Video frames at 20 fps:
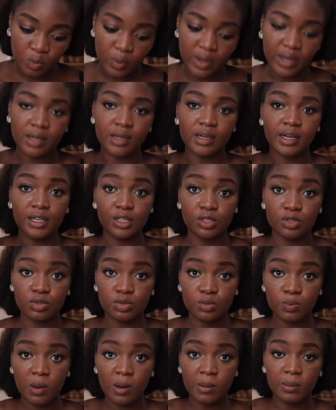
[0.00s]
work. I
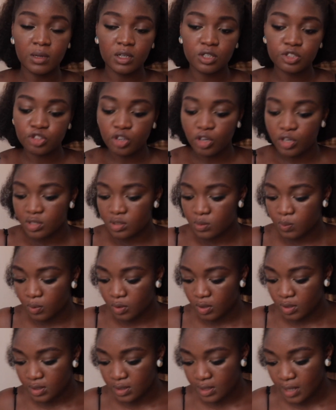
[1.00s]
used public
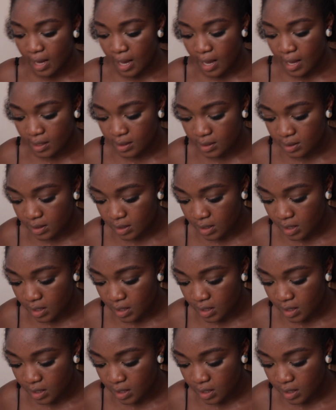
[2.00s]
transport, and